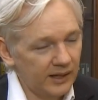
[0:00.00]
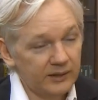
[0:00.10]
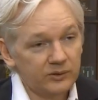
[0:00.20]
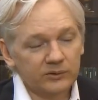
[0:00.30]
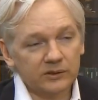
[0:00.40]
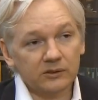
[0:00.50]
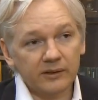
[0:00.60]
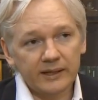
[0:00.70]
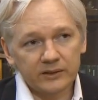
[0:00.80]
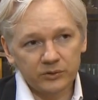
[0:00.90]
and to a
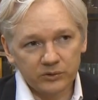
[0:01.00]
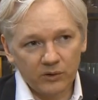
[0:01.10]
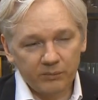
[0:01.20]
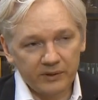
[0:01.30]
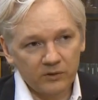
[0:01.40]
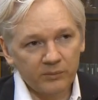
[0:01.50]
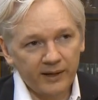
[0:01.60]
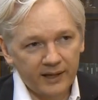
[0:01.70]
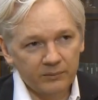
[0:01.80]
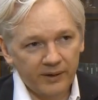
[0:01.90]
degree it should not be
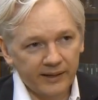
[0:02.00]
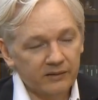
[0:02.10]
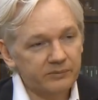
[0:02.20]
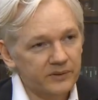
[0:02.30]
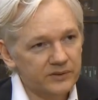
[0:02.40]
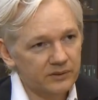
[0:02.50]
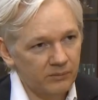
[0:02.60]
dominated by governments.